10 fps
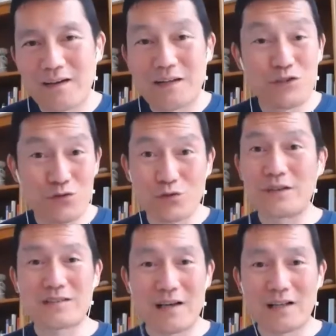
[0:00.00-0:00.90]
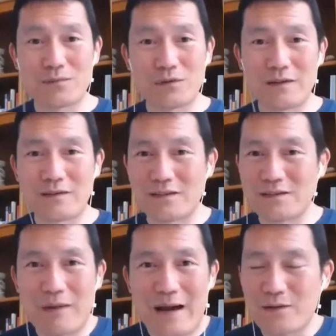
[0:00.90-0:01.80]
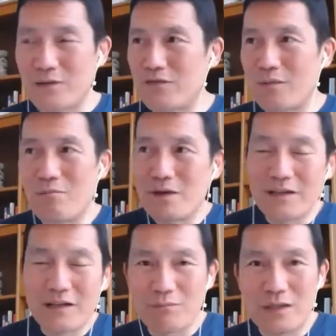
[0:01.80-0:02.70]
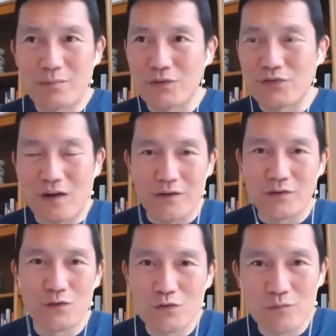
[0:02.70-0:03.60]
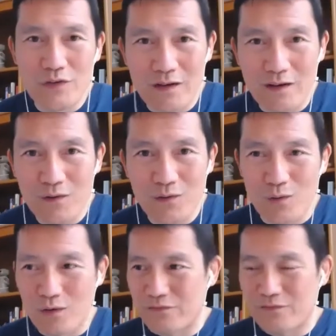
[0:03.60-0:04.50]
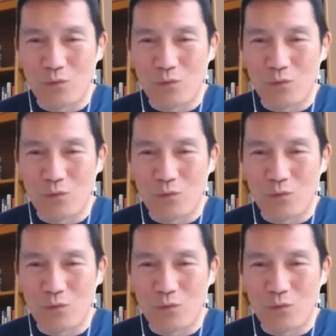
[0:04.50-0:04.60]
It's truly scalable. It doesn't matter if a million people saw your YouTube video or if